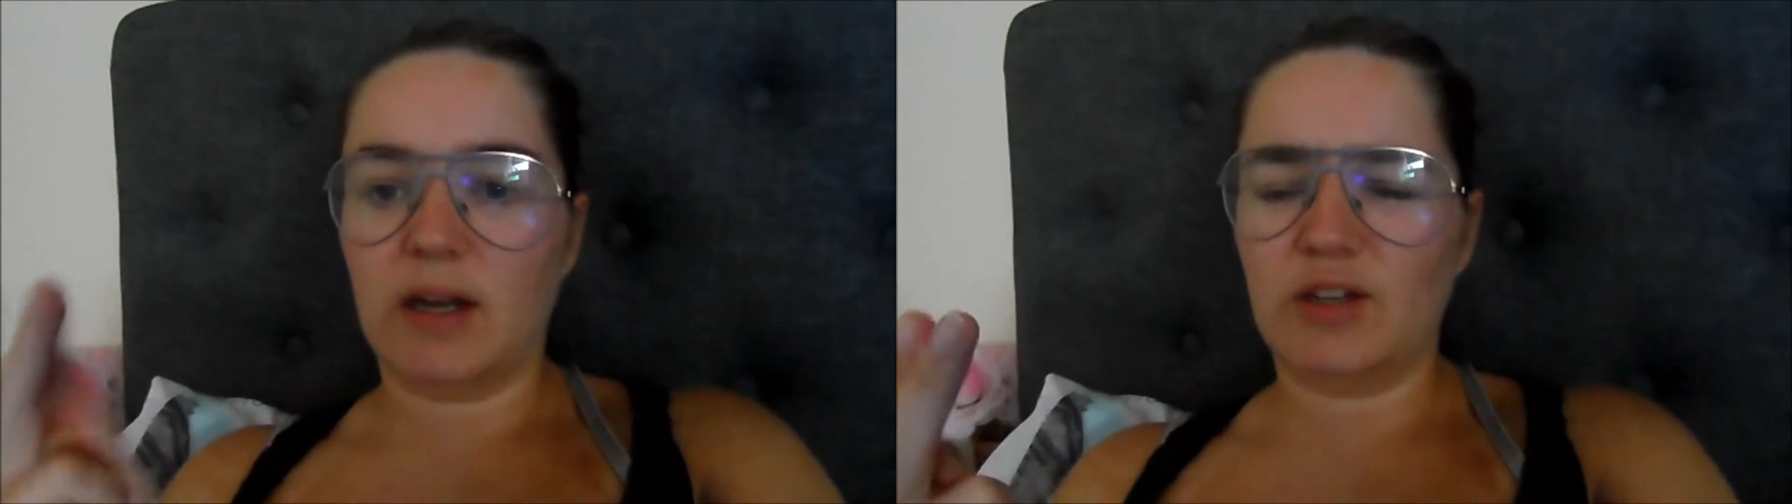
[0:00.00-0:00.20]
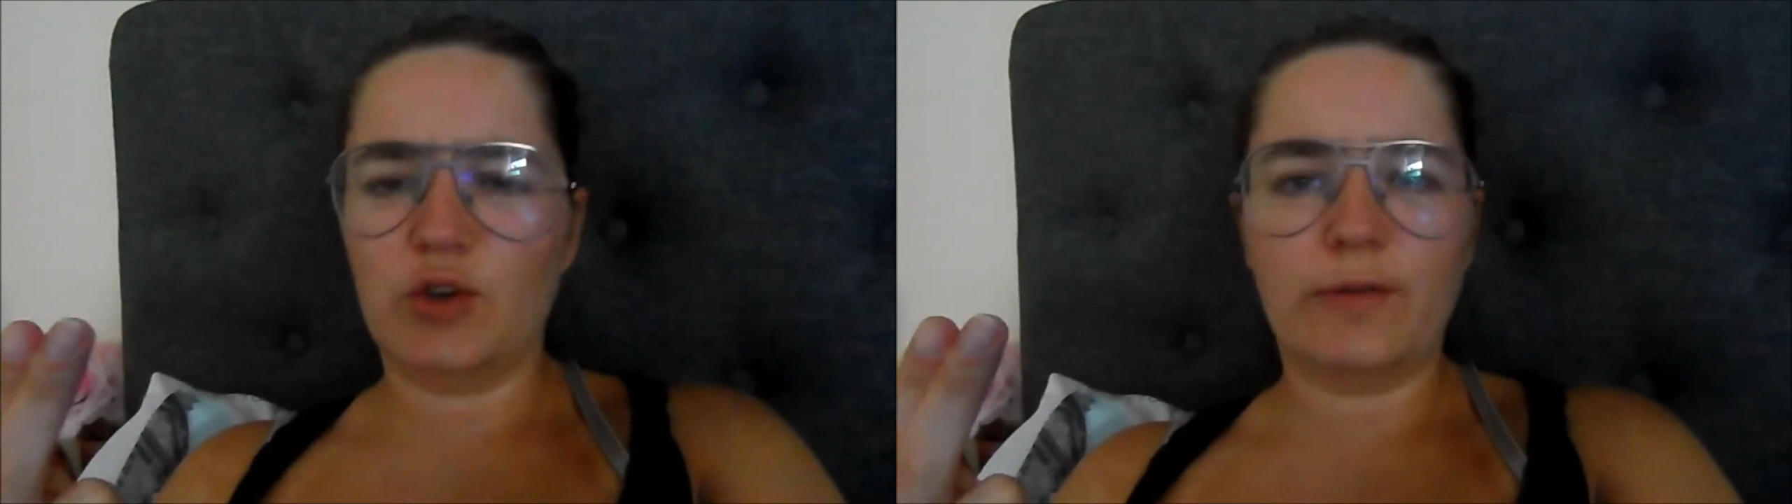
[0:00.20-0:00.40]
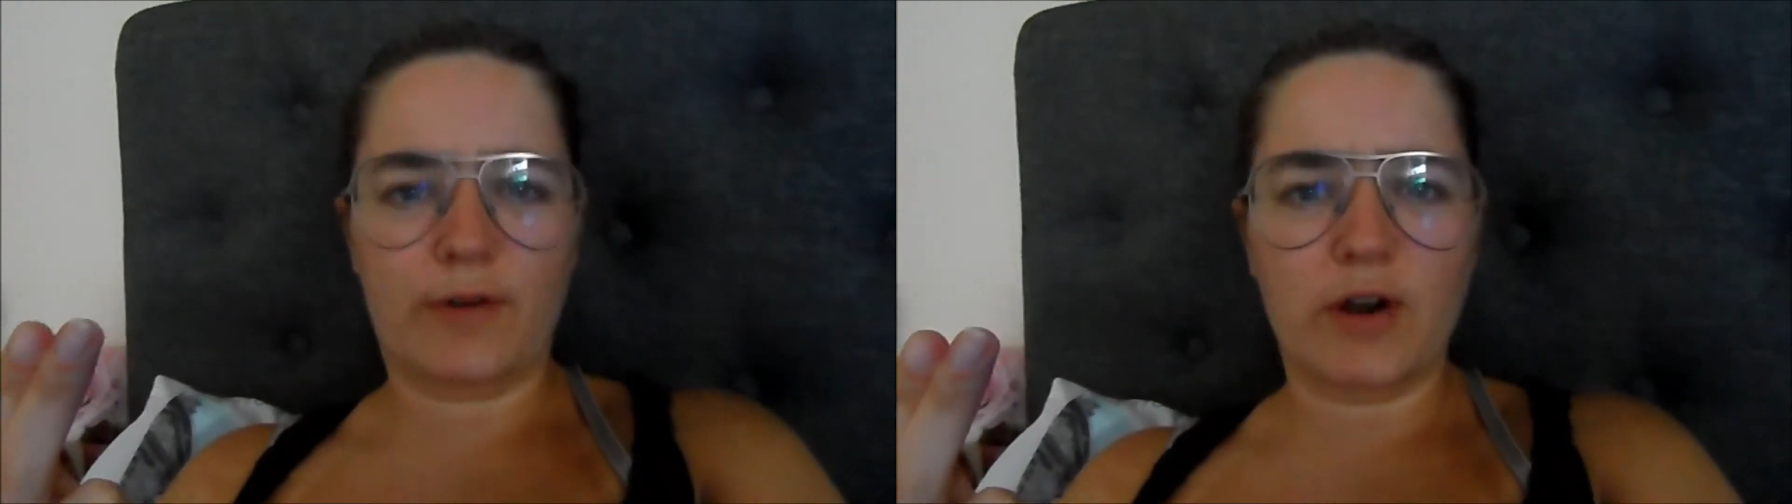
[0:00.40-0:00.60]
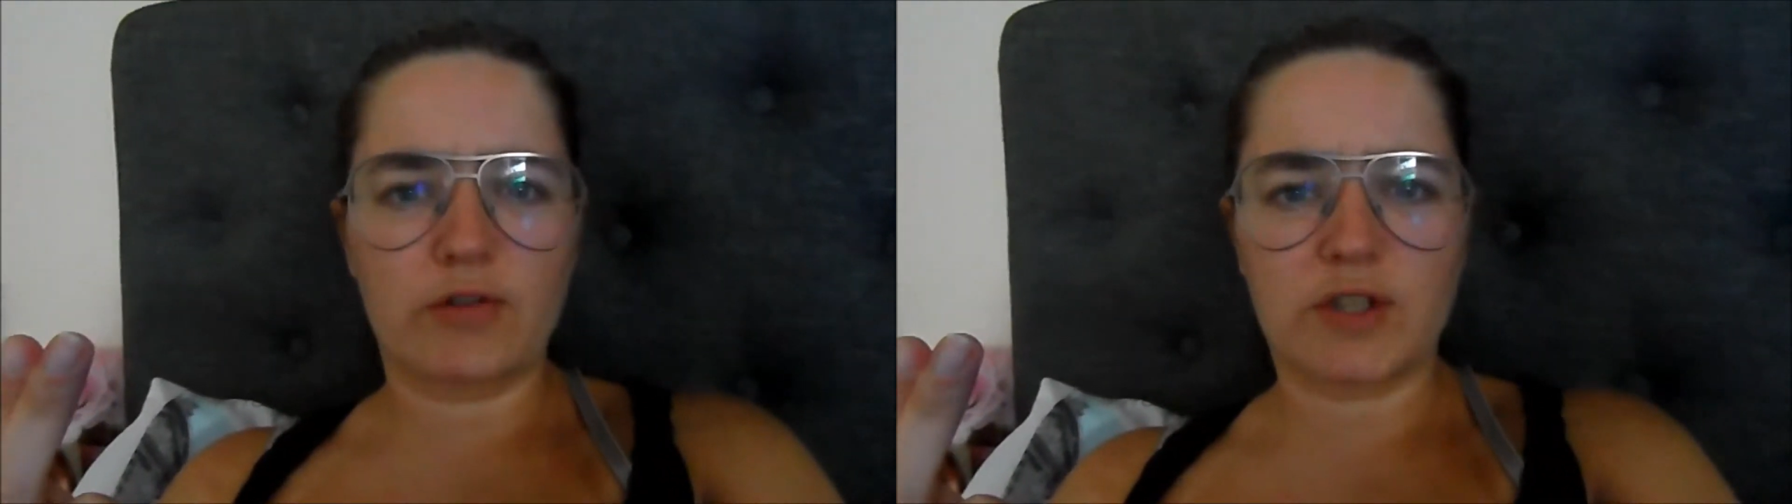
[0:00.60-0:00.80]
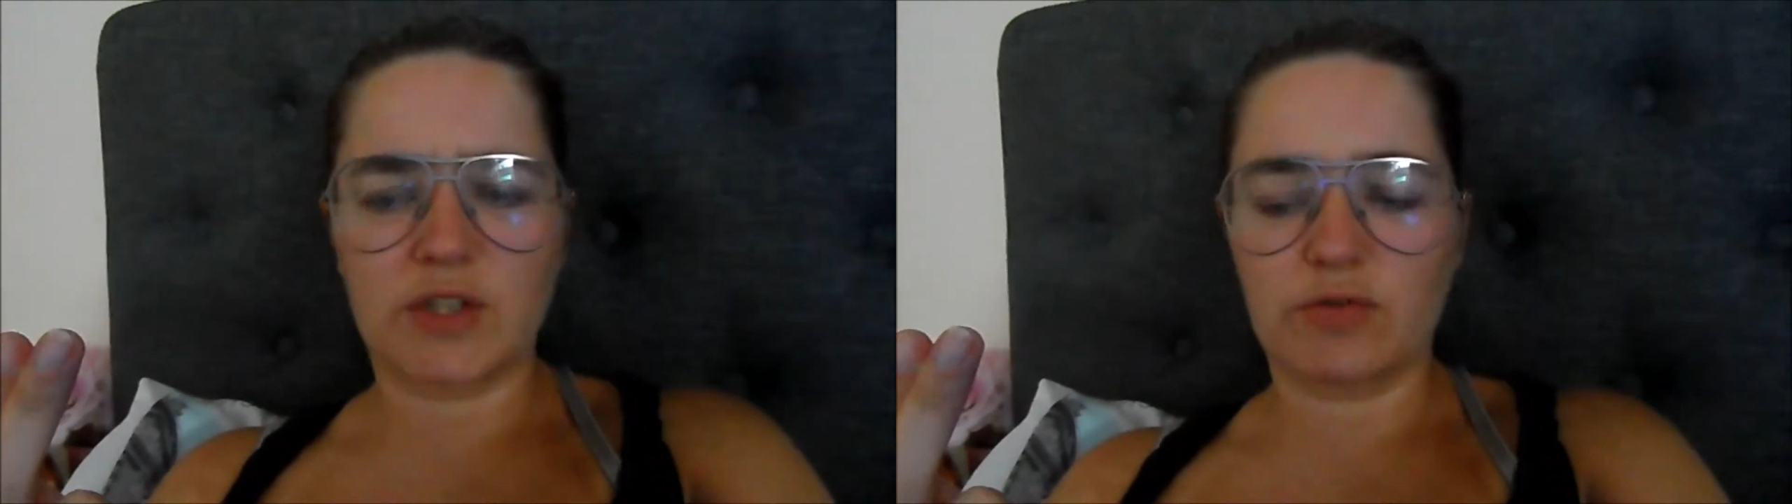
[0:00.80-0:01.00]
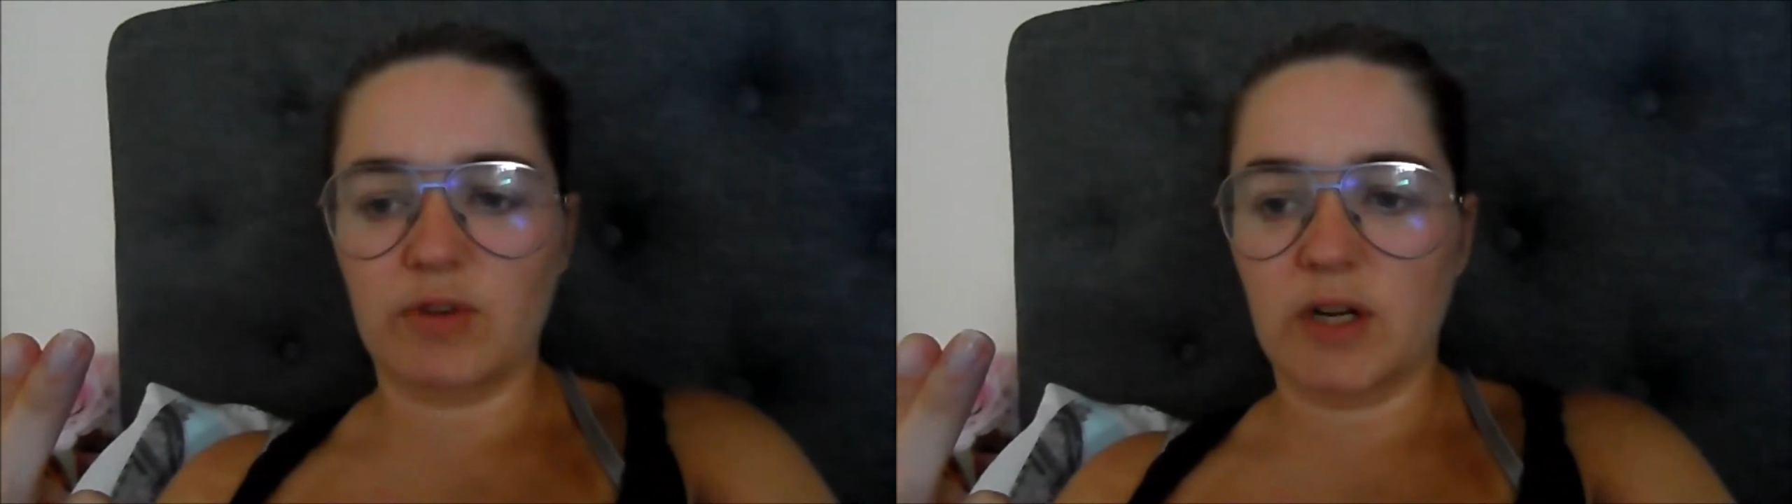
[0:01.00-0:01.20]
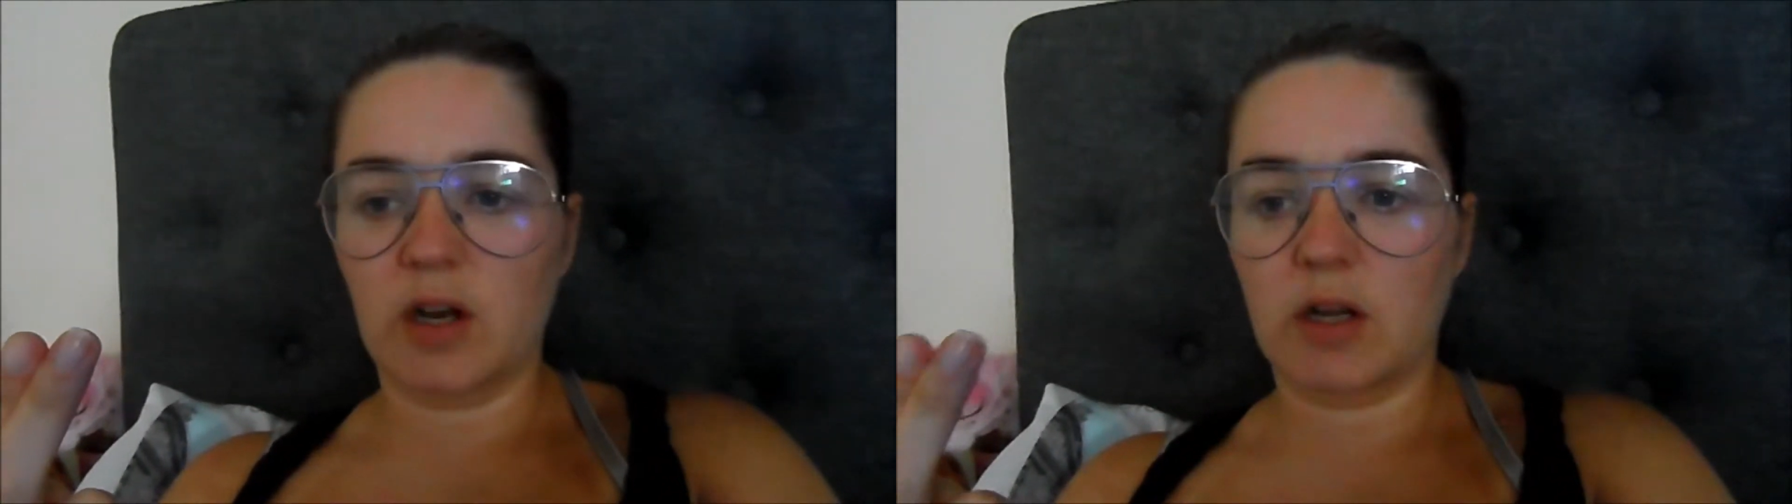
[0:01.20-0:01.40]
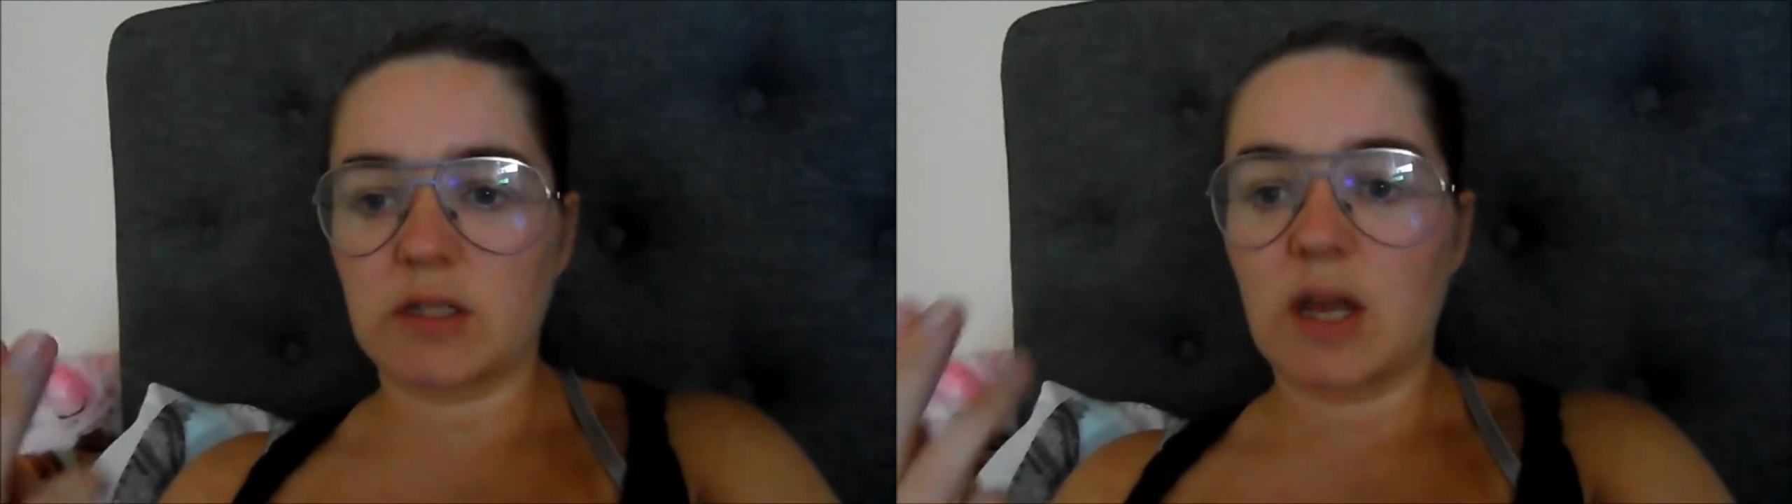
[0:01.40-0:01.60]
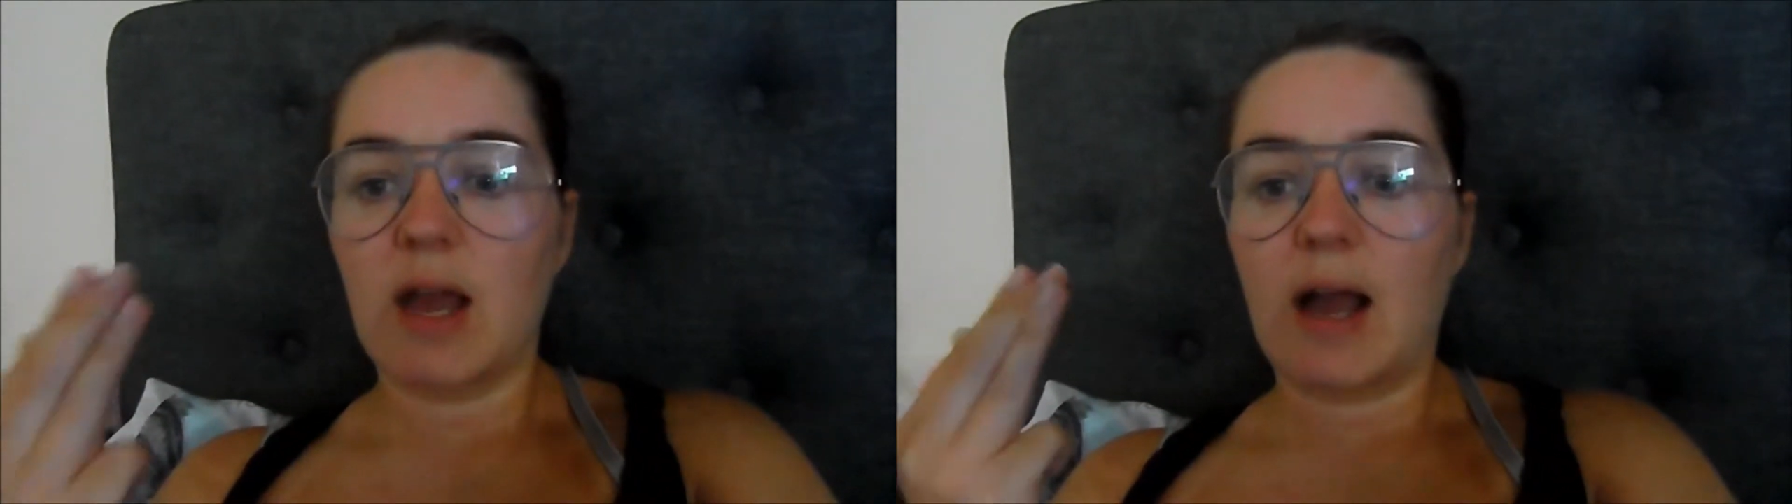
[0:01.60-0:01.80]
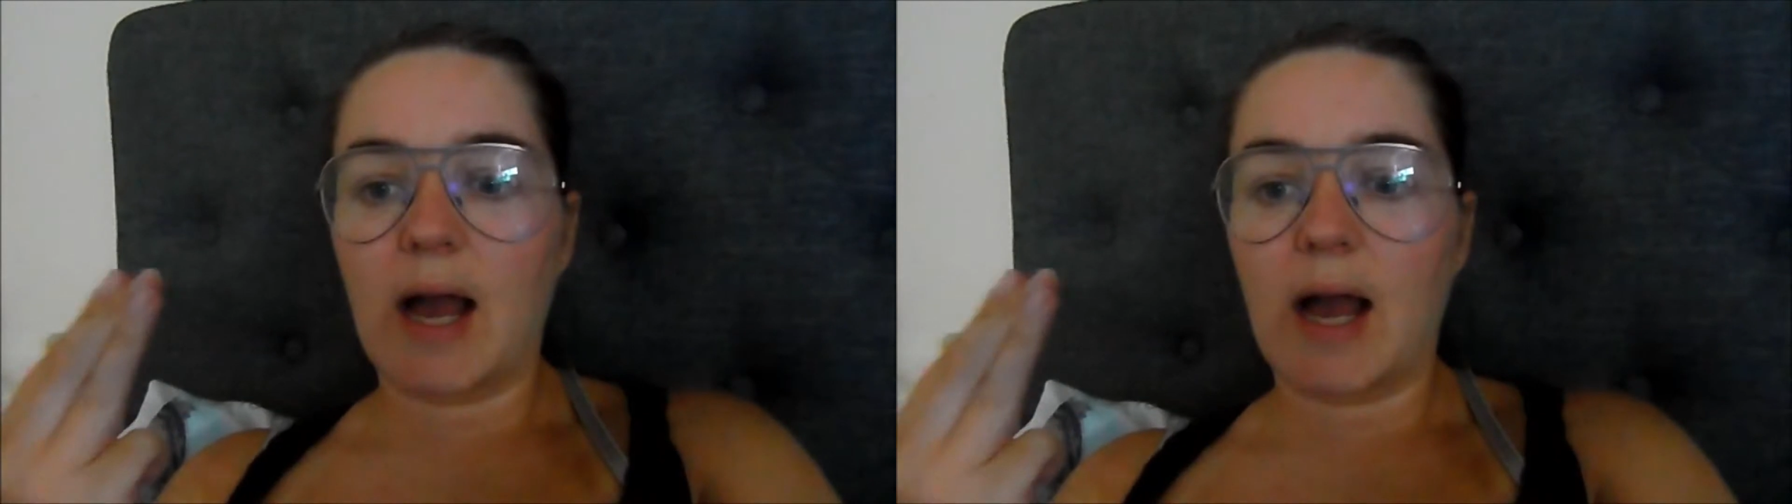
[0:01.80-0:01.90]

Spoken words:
and her fragrance is really nice,